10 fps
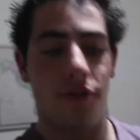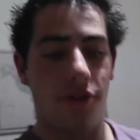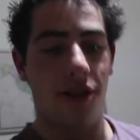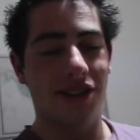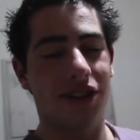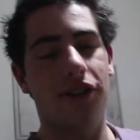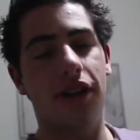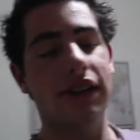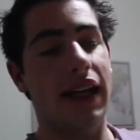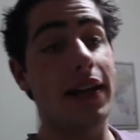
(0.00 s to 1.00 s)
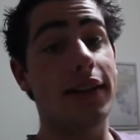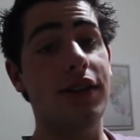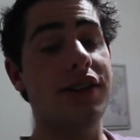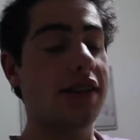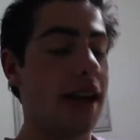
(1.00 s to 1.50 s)
Right, so guys,
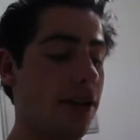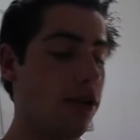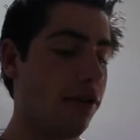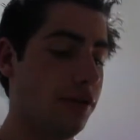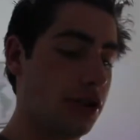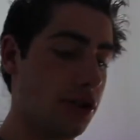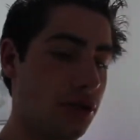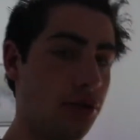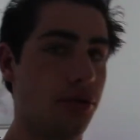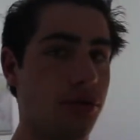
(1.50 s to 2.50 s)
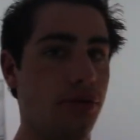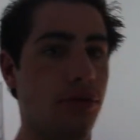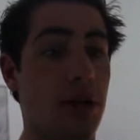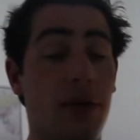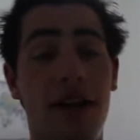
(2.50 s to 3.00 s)
Anthony just head off to,
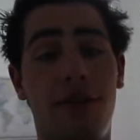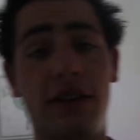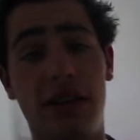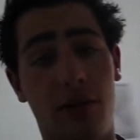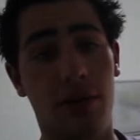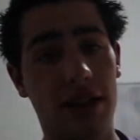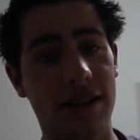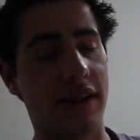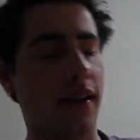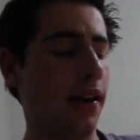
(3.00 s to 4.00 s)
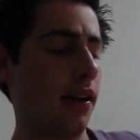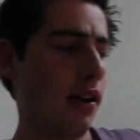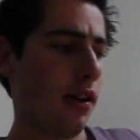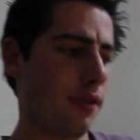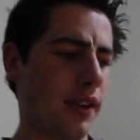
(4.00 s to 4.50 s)
he went out for dinner with his
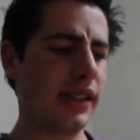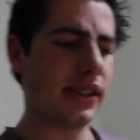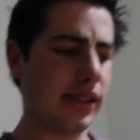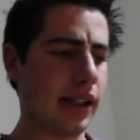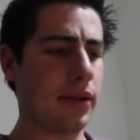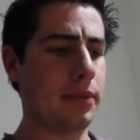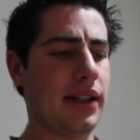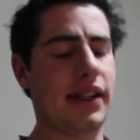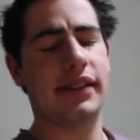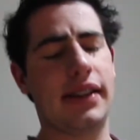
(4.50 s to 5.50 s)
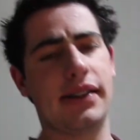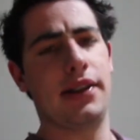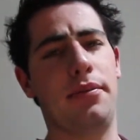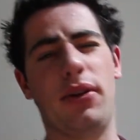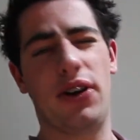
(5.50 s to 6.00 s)
friends or something because there's
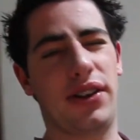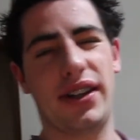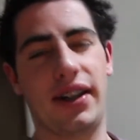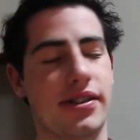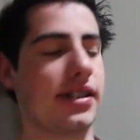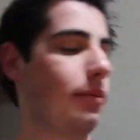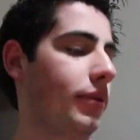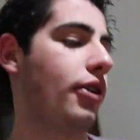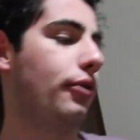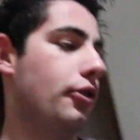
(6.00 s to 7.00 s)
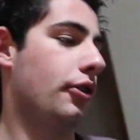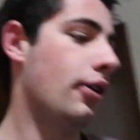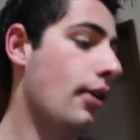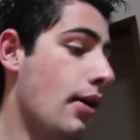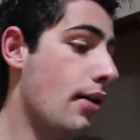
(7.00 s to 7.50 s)
a birthday or something going on.